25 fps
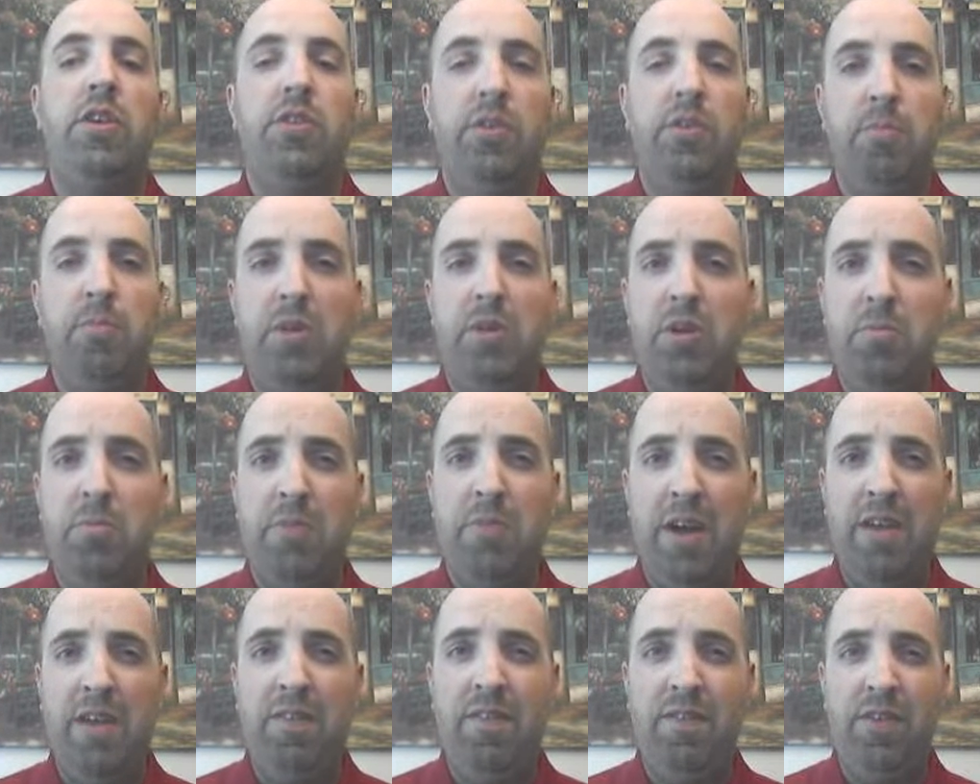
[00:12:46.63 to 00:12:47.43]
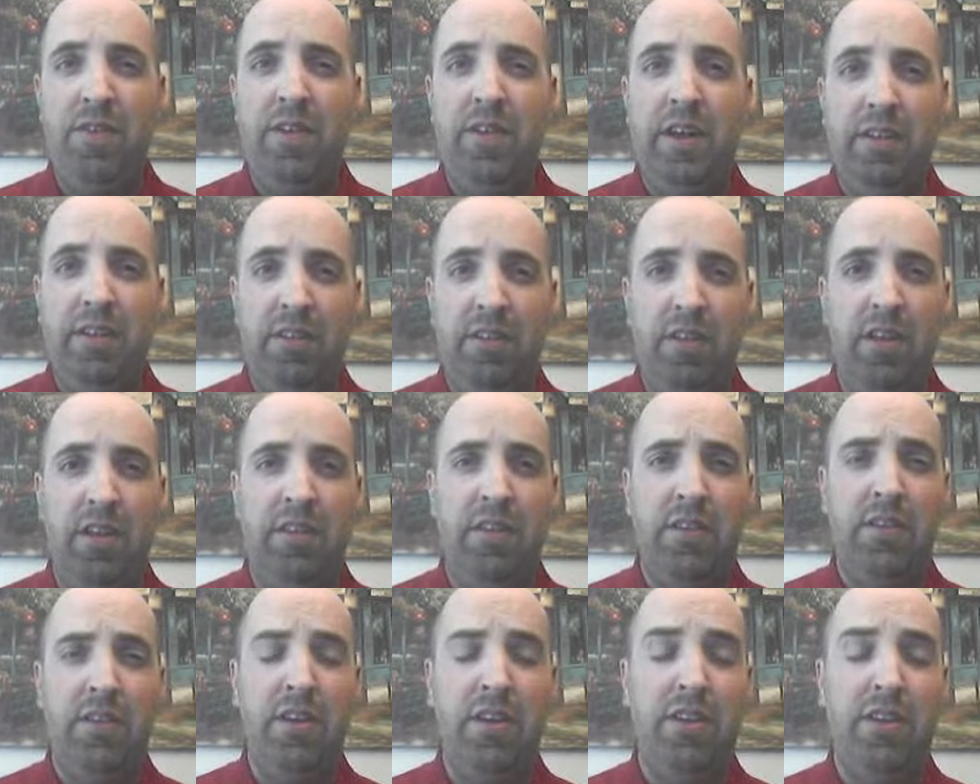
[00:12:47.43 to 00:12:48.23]
you might feel like
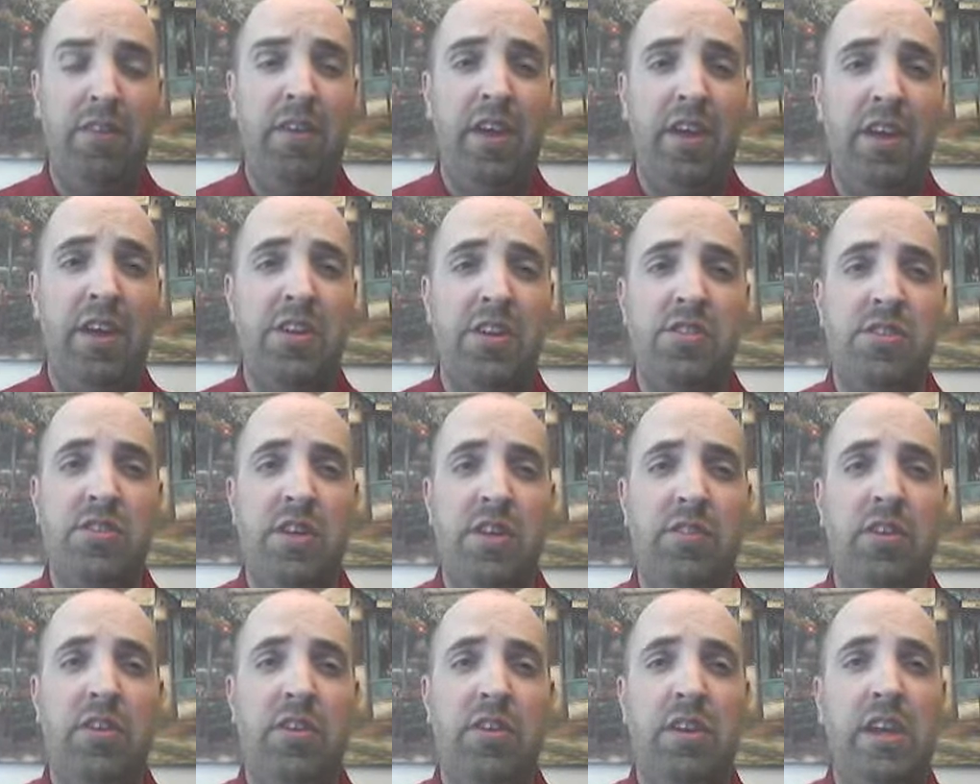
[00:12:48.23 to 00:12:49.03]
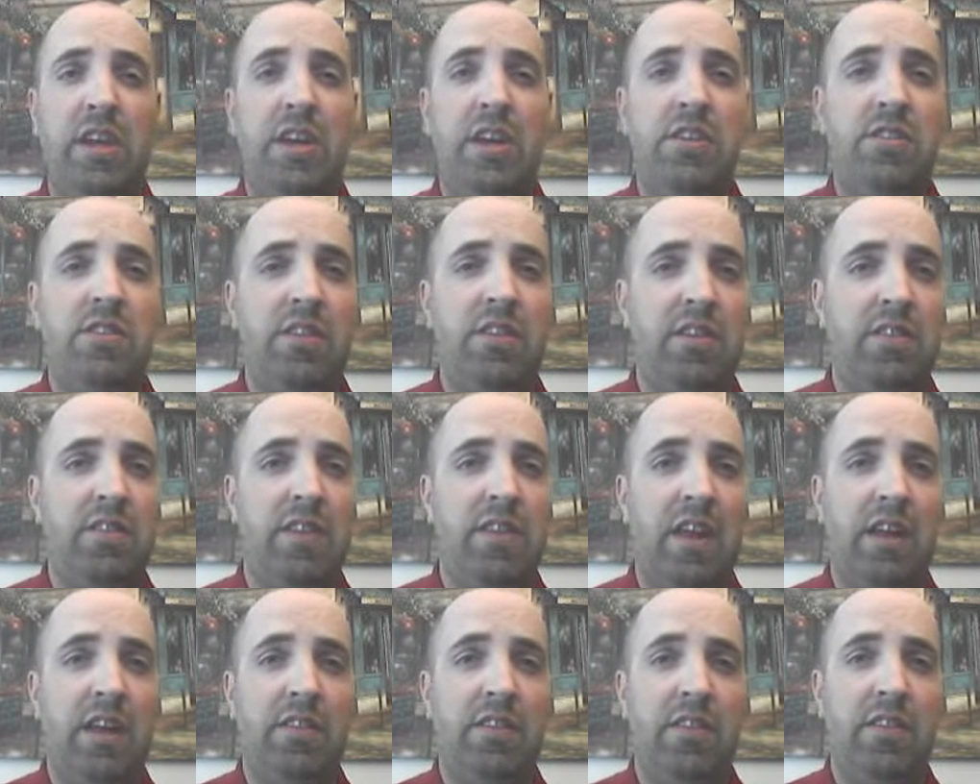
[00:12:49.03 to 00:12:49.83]
it's a disadvantage to have to teach
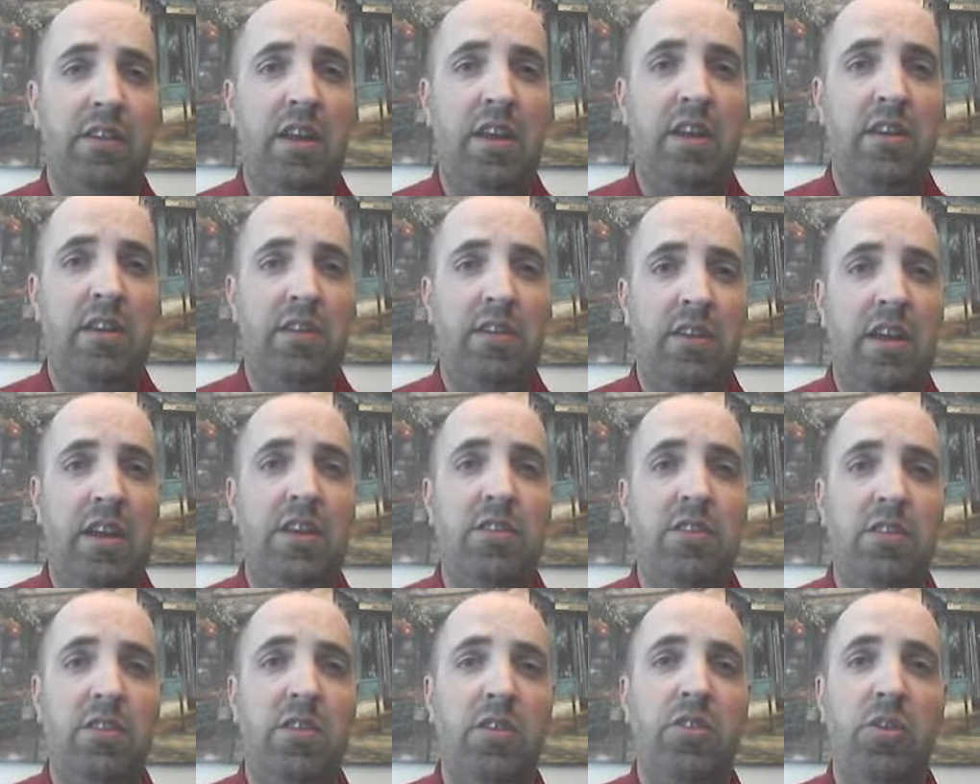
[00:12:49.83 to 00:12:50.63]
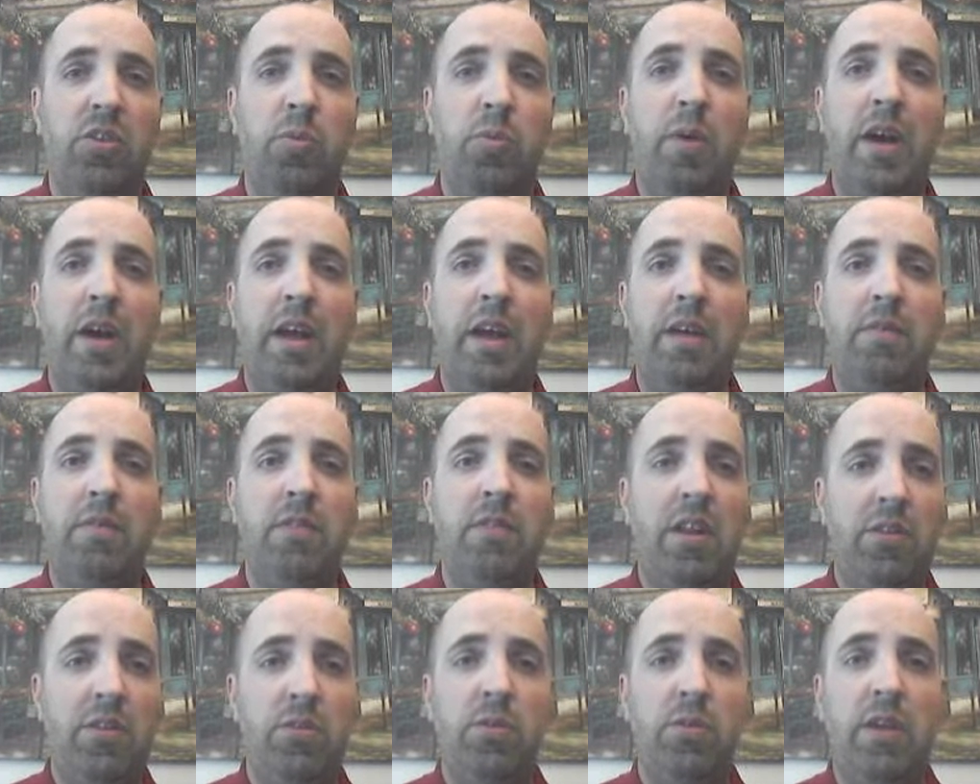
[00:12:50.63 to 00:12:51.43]
these things and teach along the way,
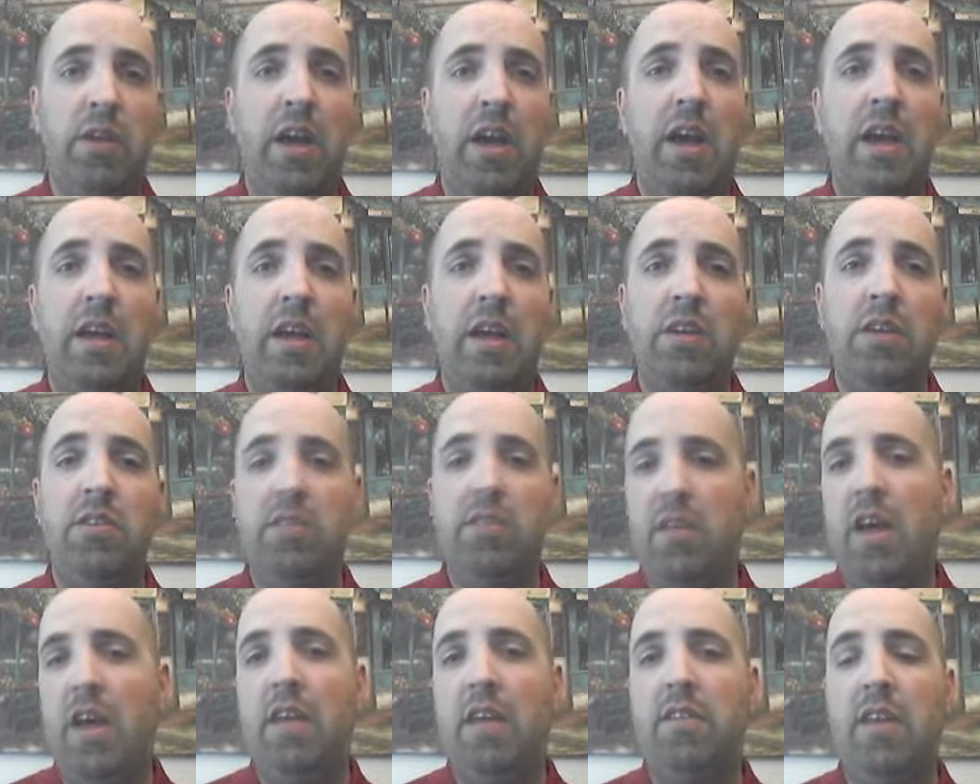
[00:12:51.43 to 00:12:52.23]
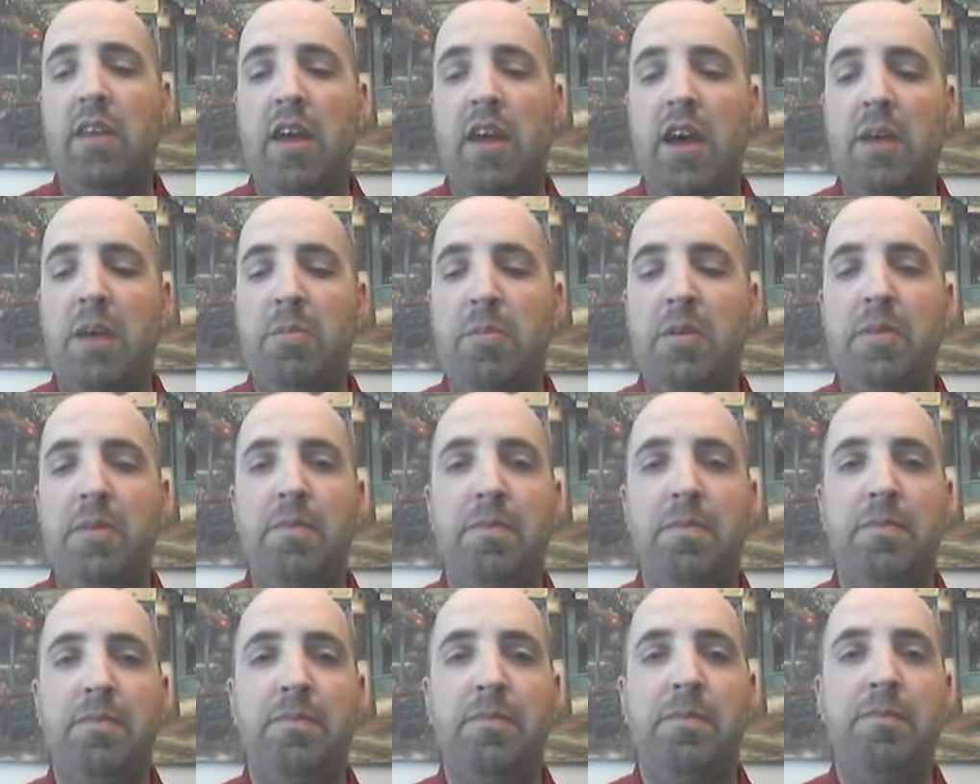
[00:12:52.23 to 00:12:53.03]
and that's okay. It just has to
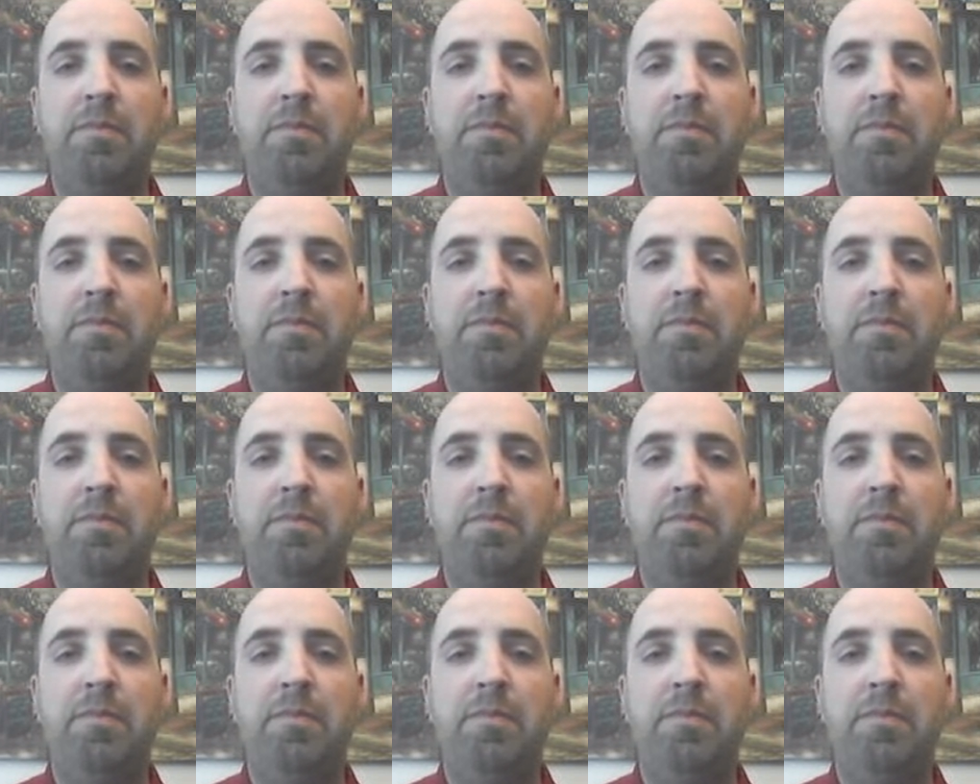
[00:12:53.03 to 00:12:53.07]
happen.